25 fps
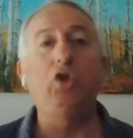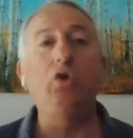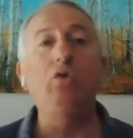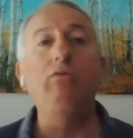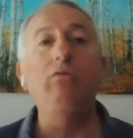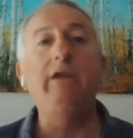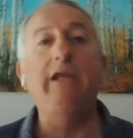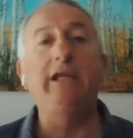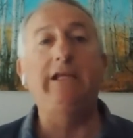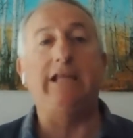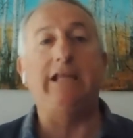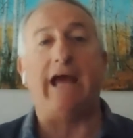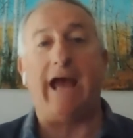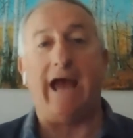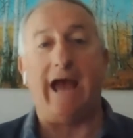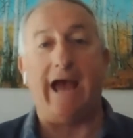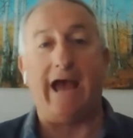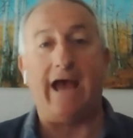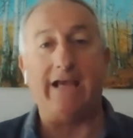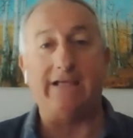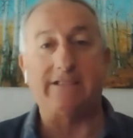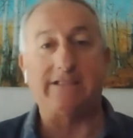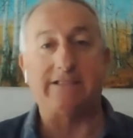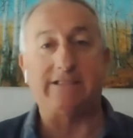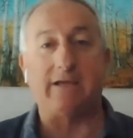"You need to
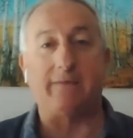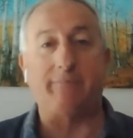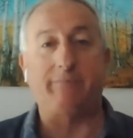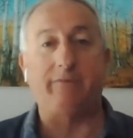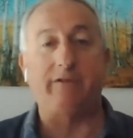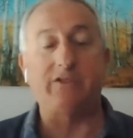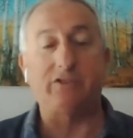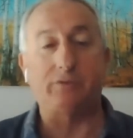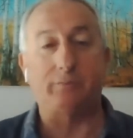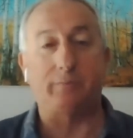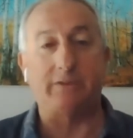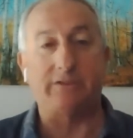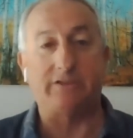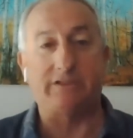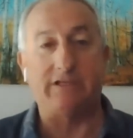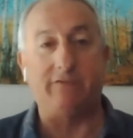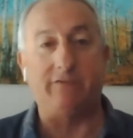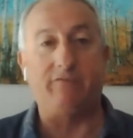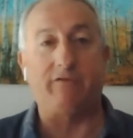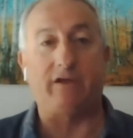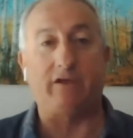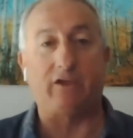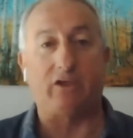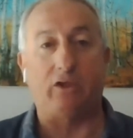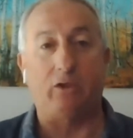ask something
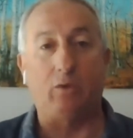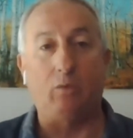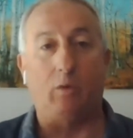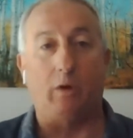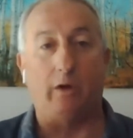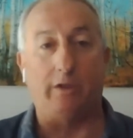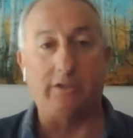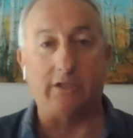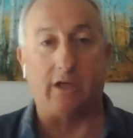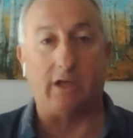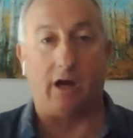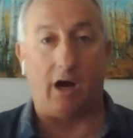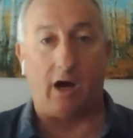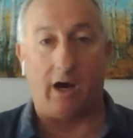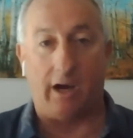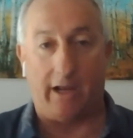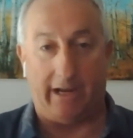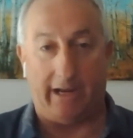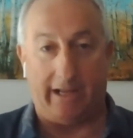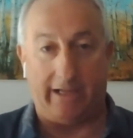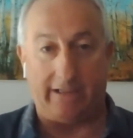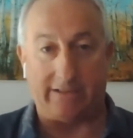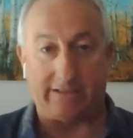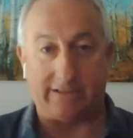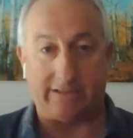specific you want to
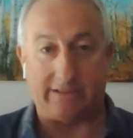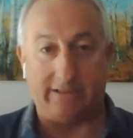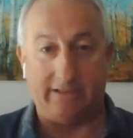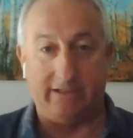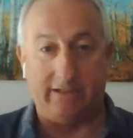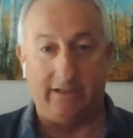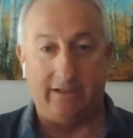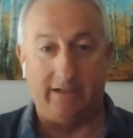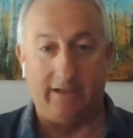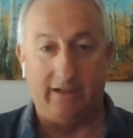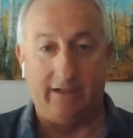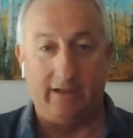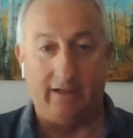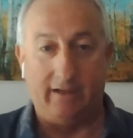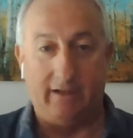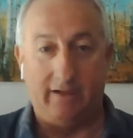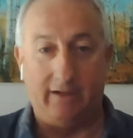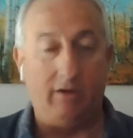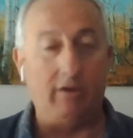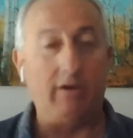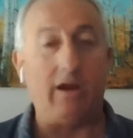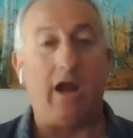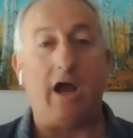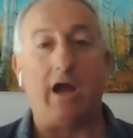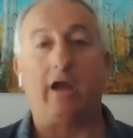audit.
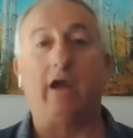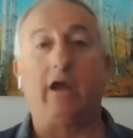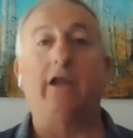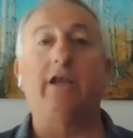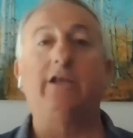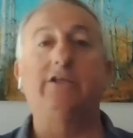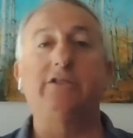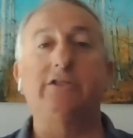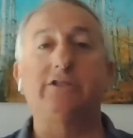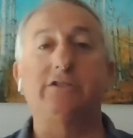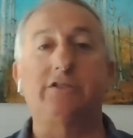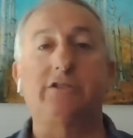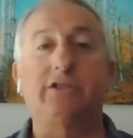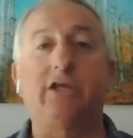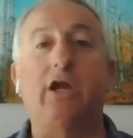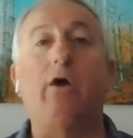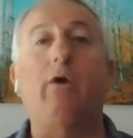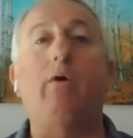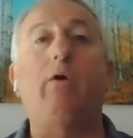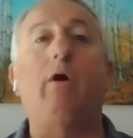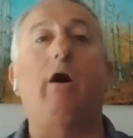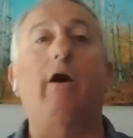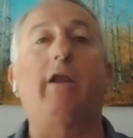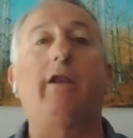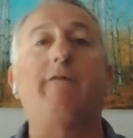You're not going to just
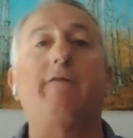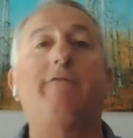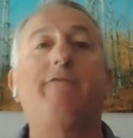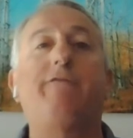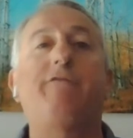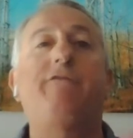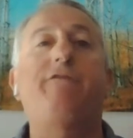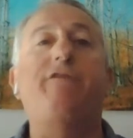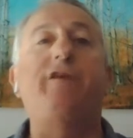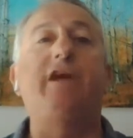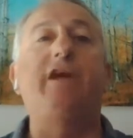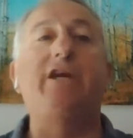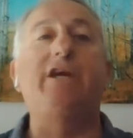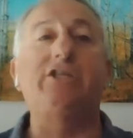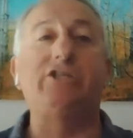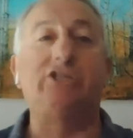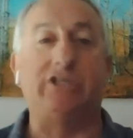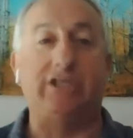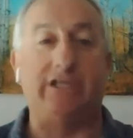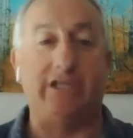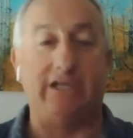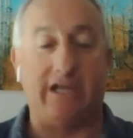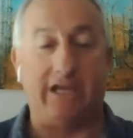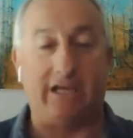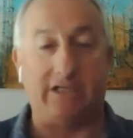go on a
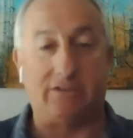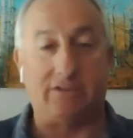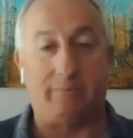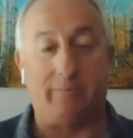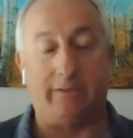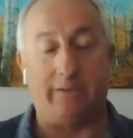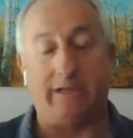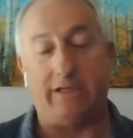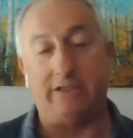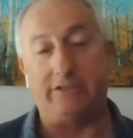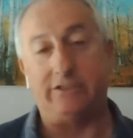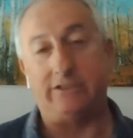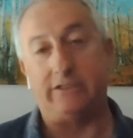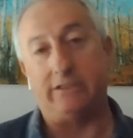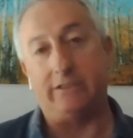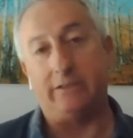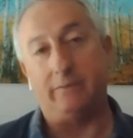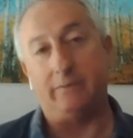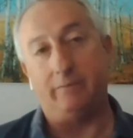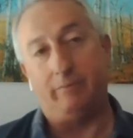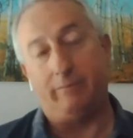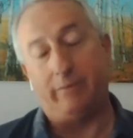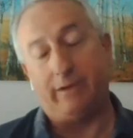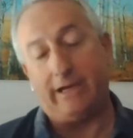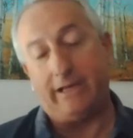fishing expedition."
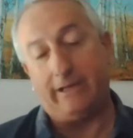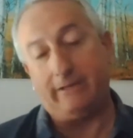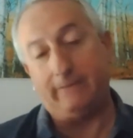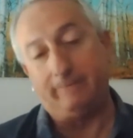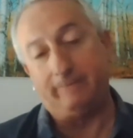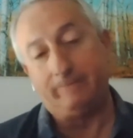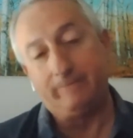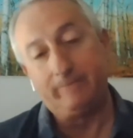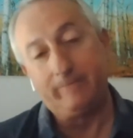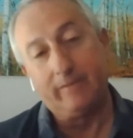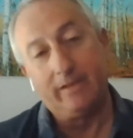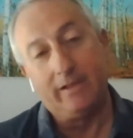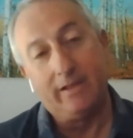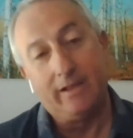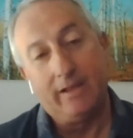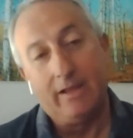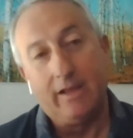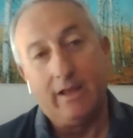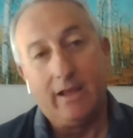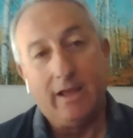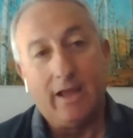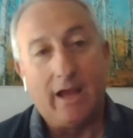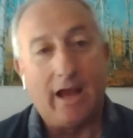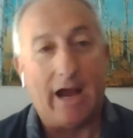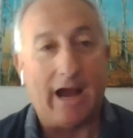But
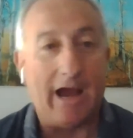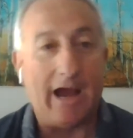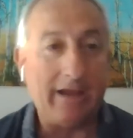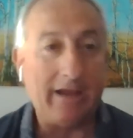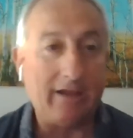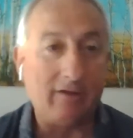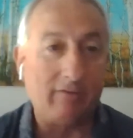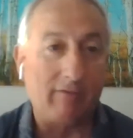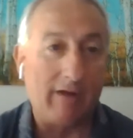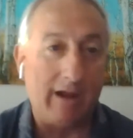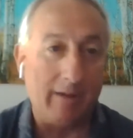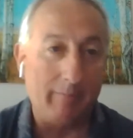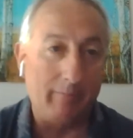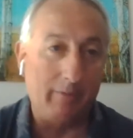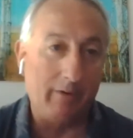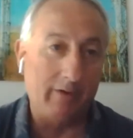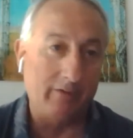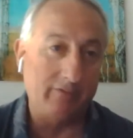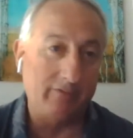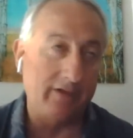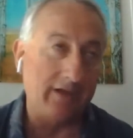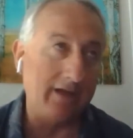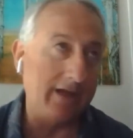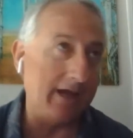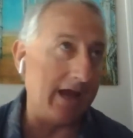I could write
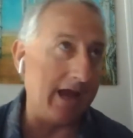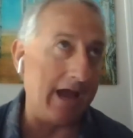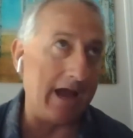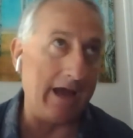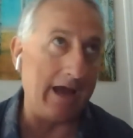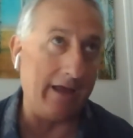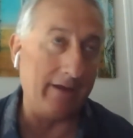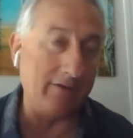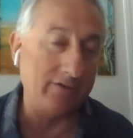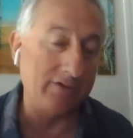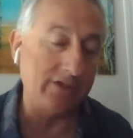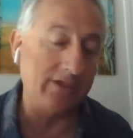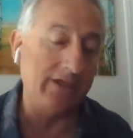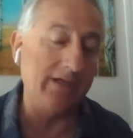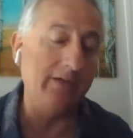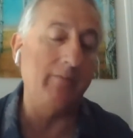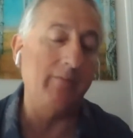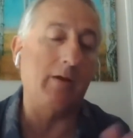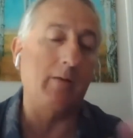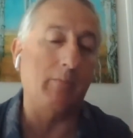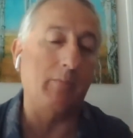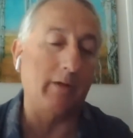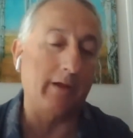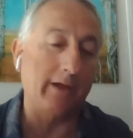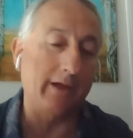books. I shouldn't
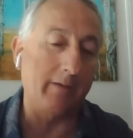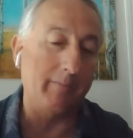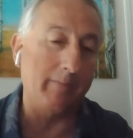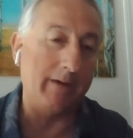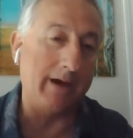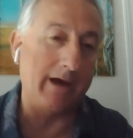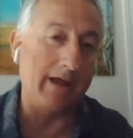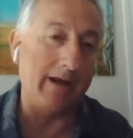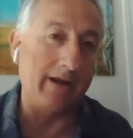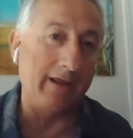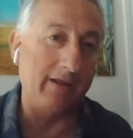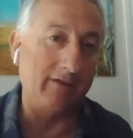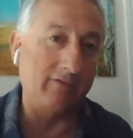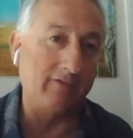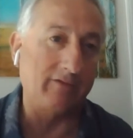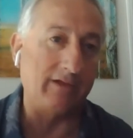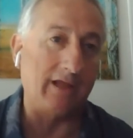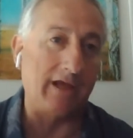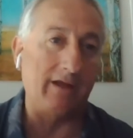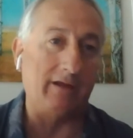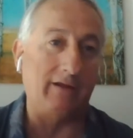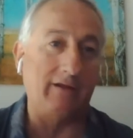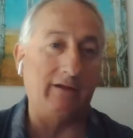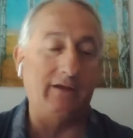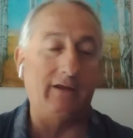even complain about it. It's
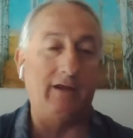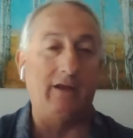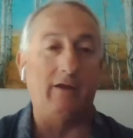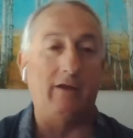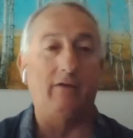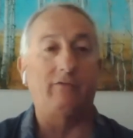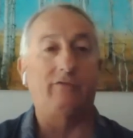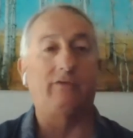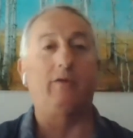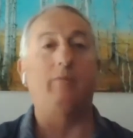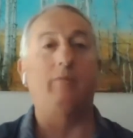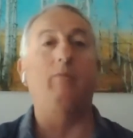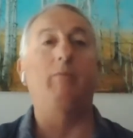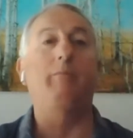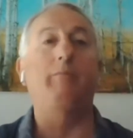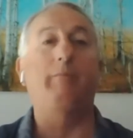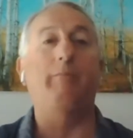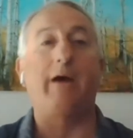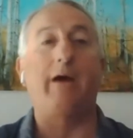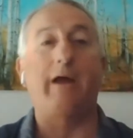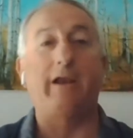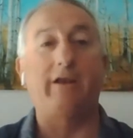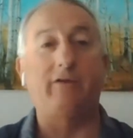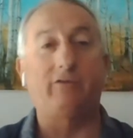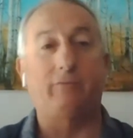like,
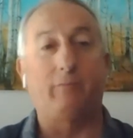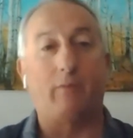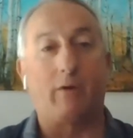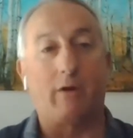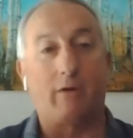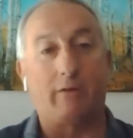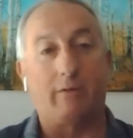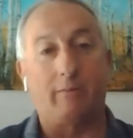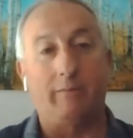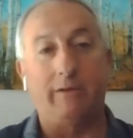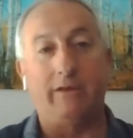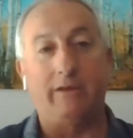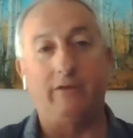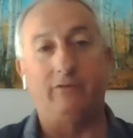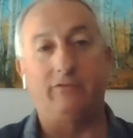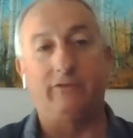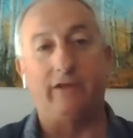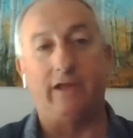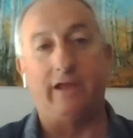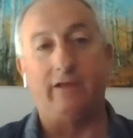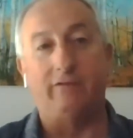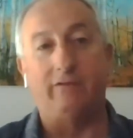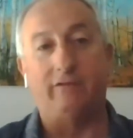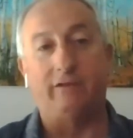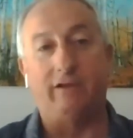somebody smarter than me
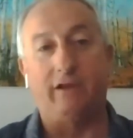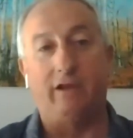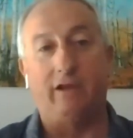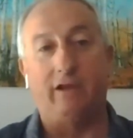says,